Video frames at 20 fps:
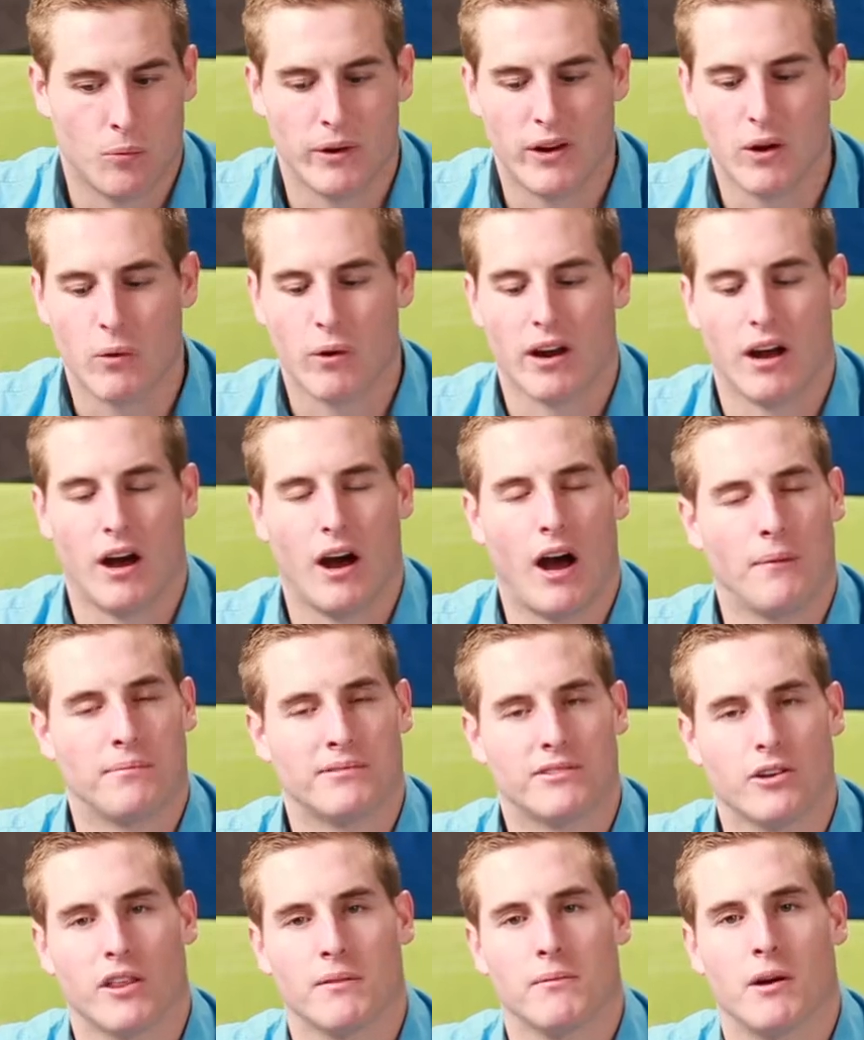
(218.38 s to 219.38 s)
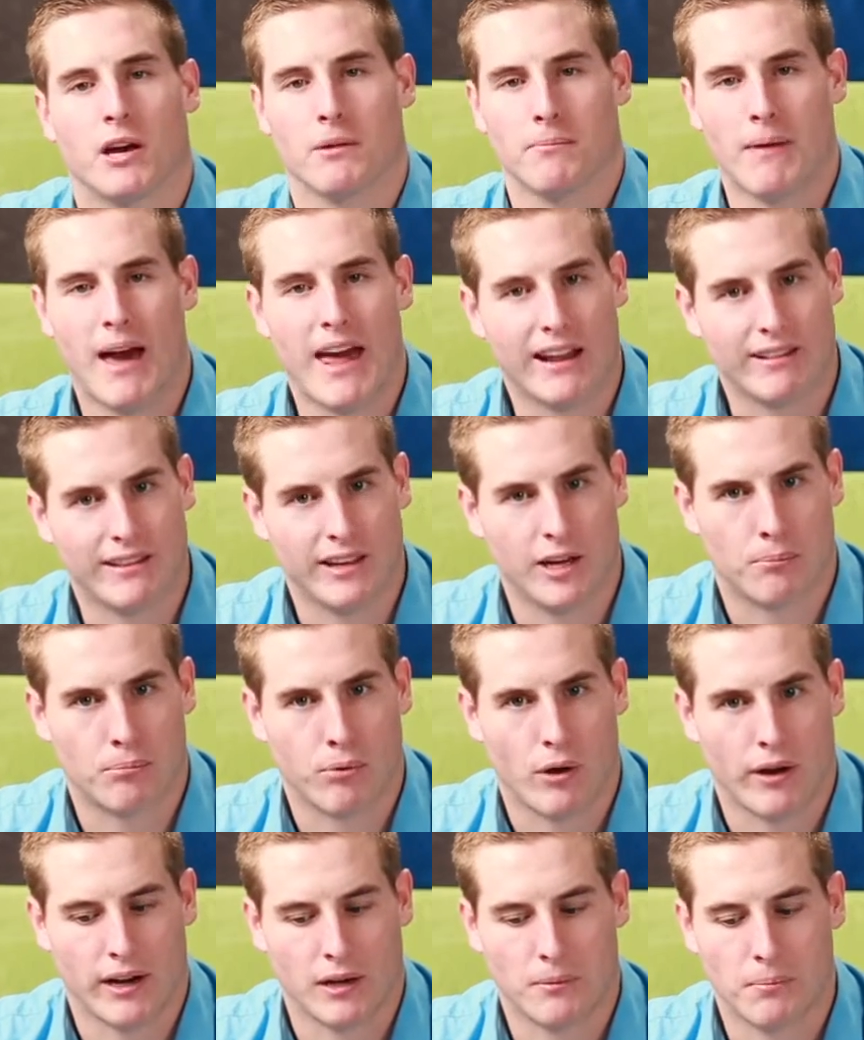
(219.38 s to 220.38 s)
We don't want to upsell them automatically to
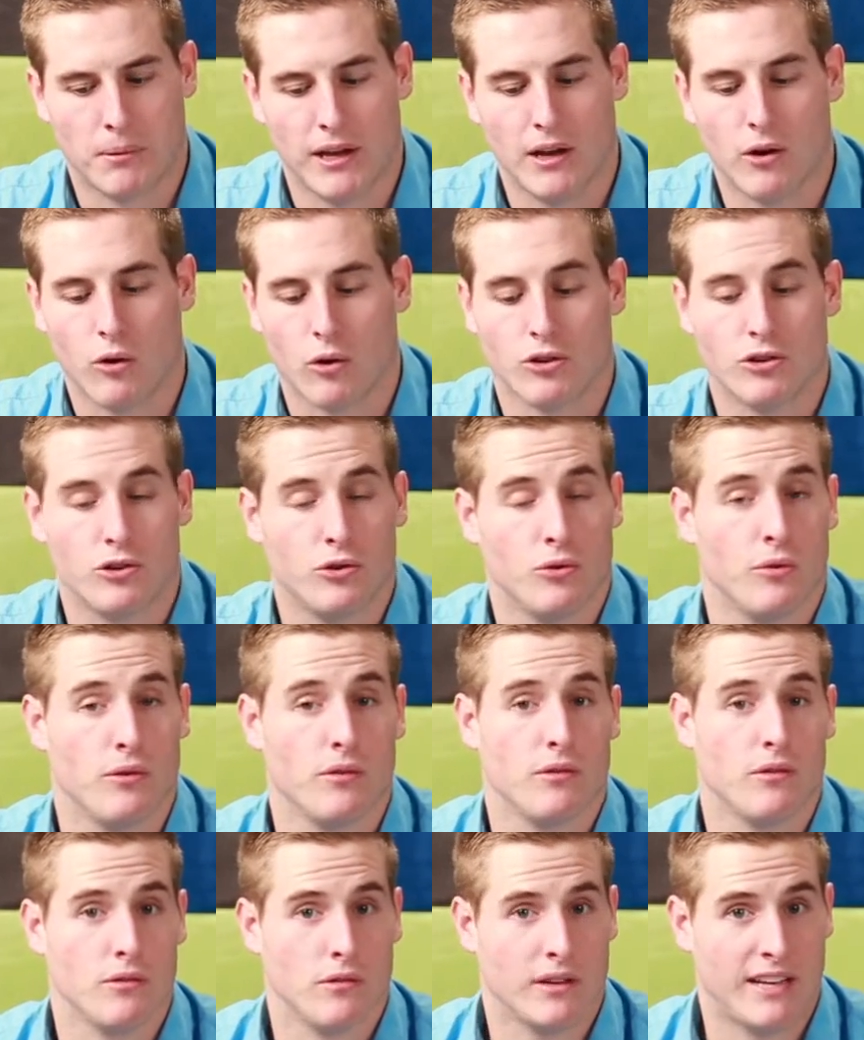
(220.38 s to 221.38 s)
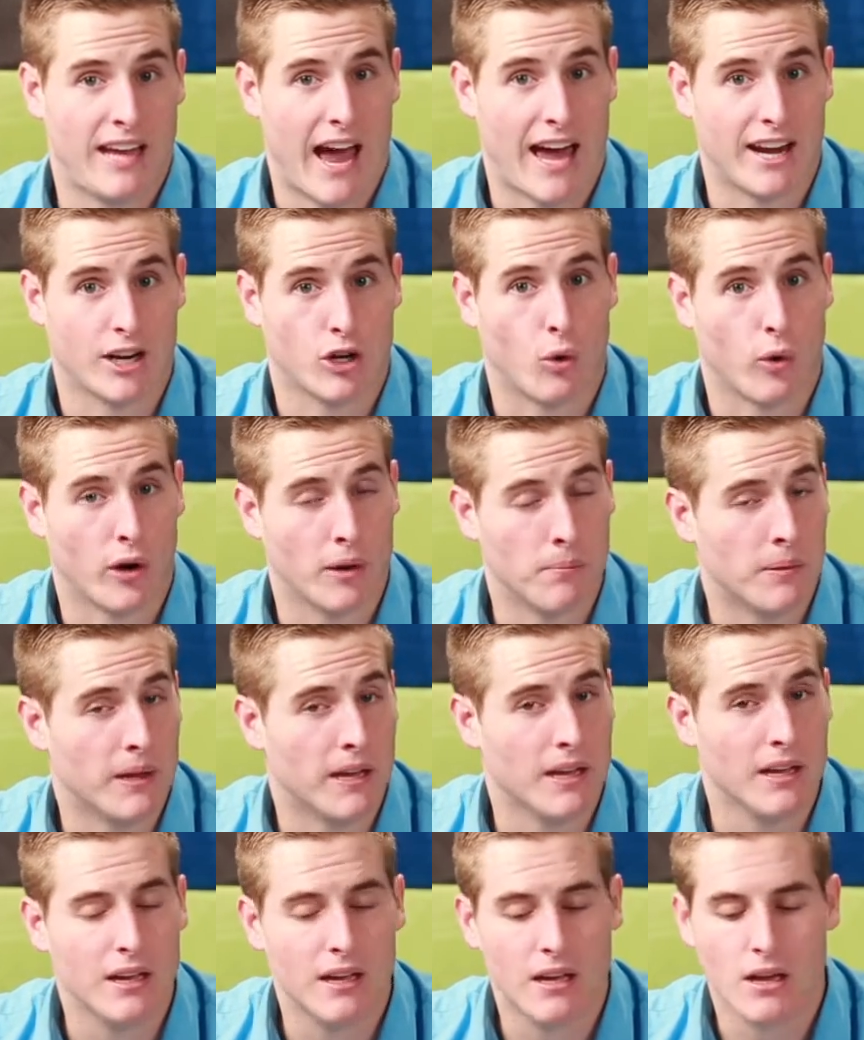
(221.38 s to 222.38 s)
product B or to category
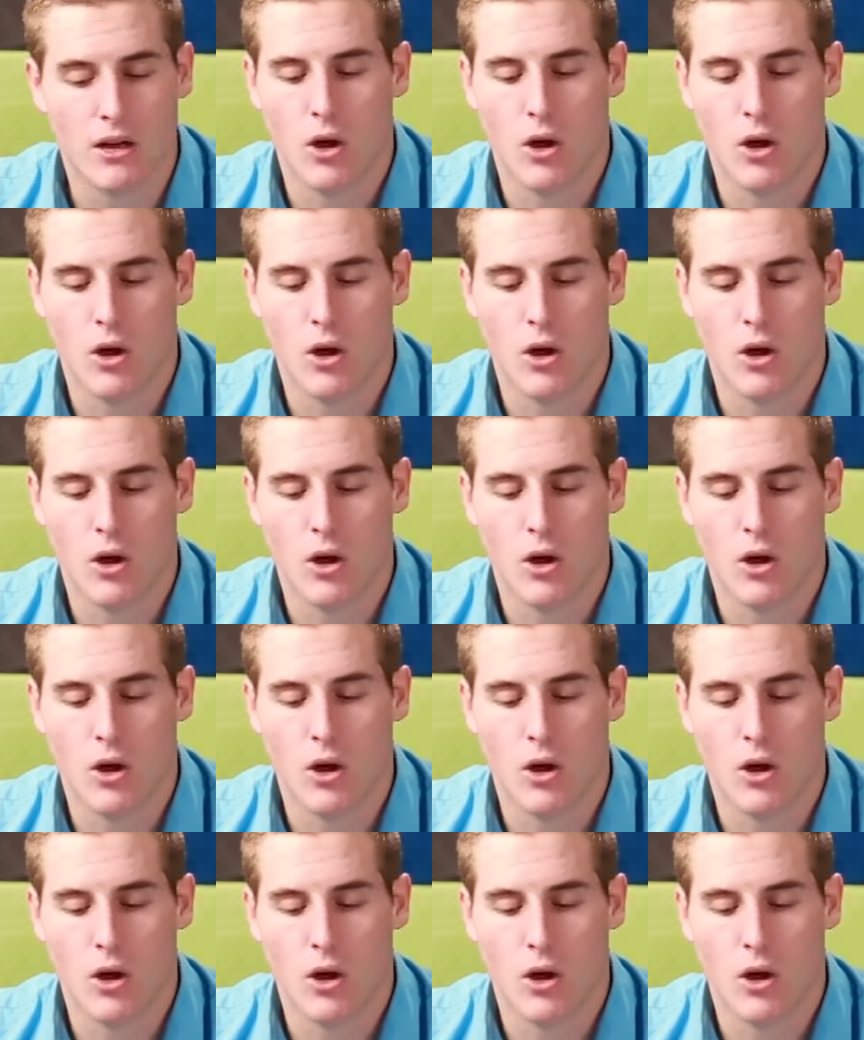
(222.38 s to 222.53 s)
B.